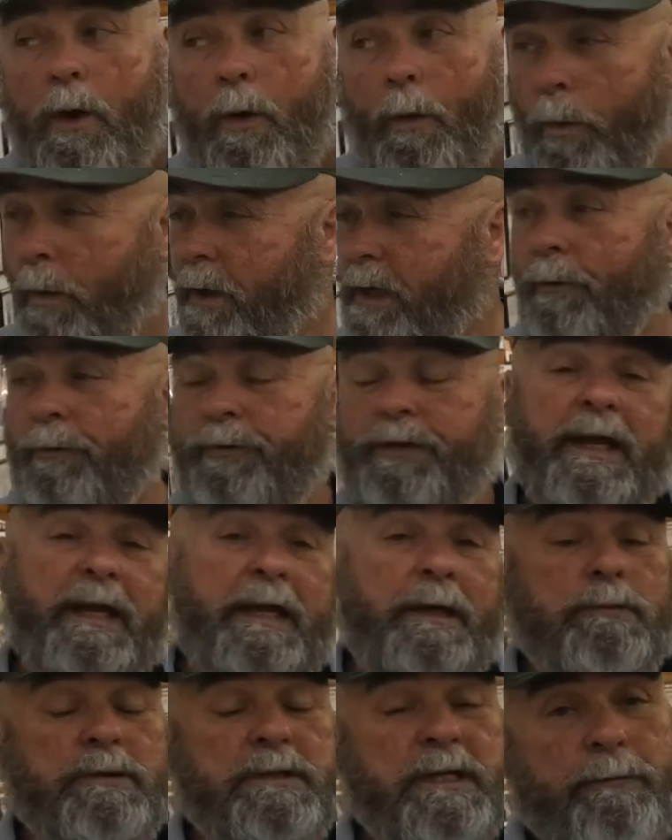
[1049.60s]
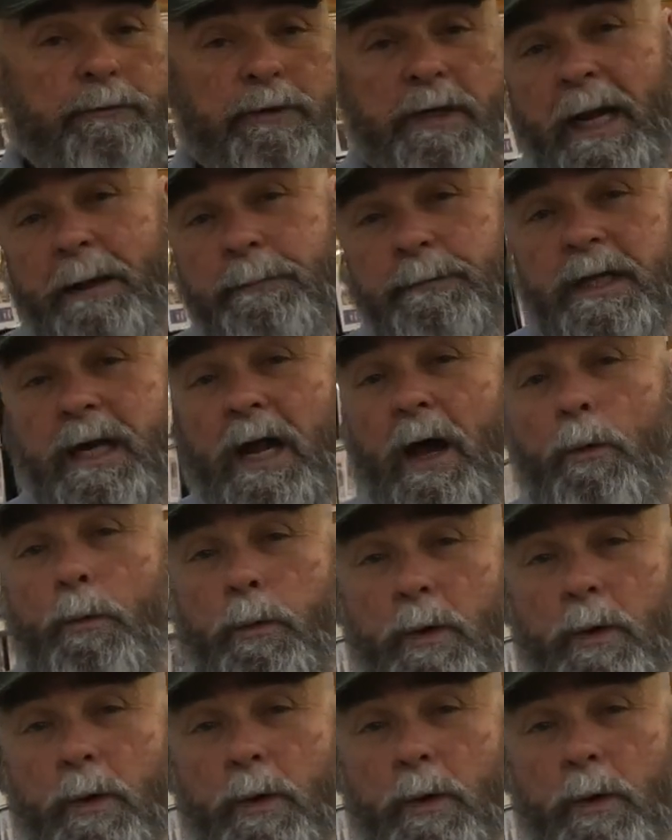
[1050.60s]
We don't think he was ever named at all.